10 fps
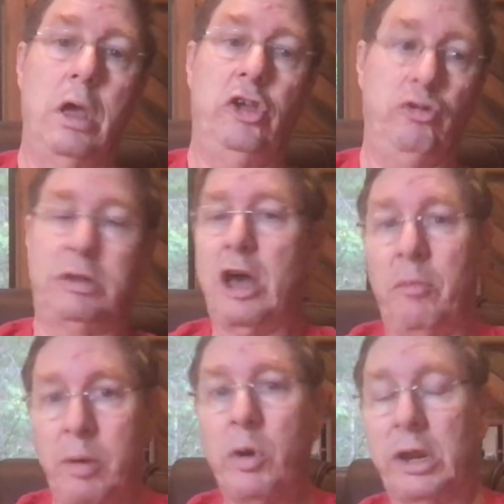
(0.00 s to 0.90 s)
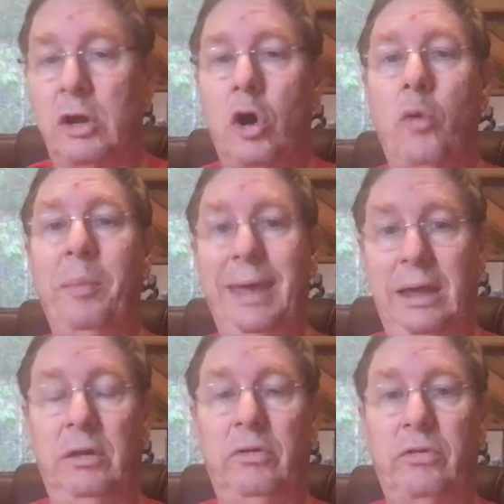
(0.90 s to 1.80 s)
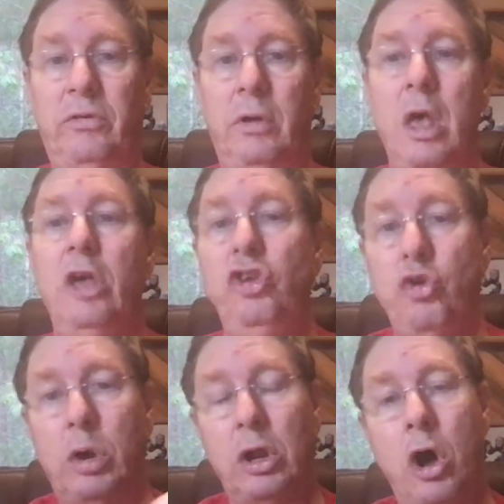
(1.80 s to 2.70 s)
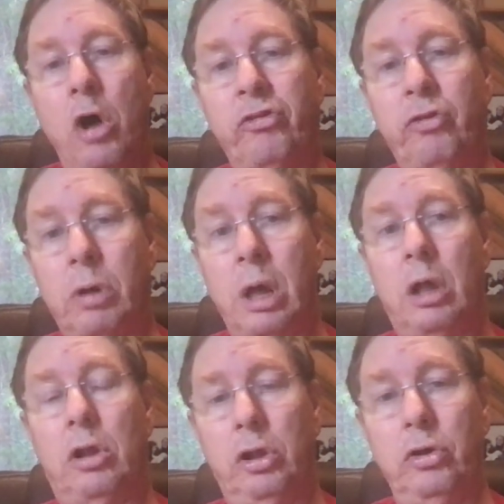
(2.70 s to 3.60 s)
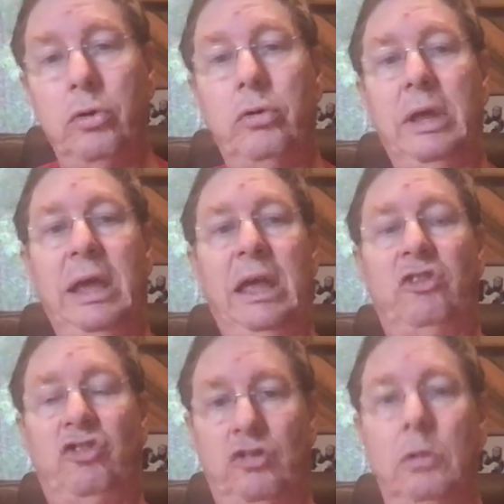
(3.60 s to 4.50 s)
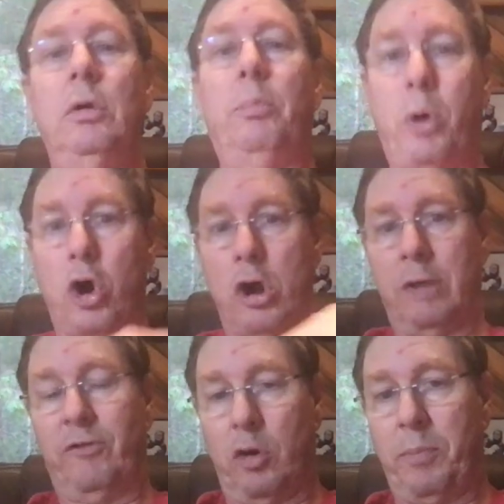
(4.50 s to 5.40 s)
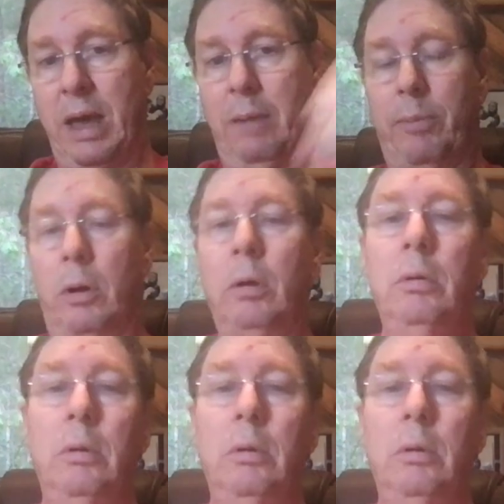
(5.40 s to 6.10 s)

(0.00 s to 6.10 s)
You tell me what it all means. You can also conclude each part of your paper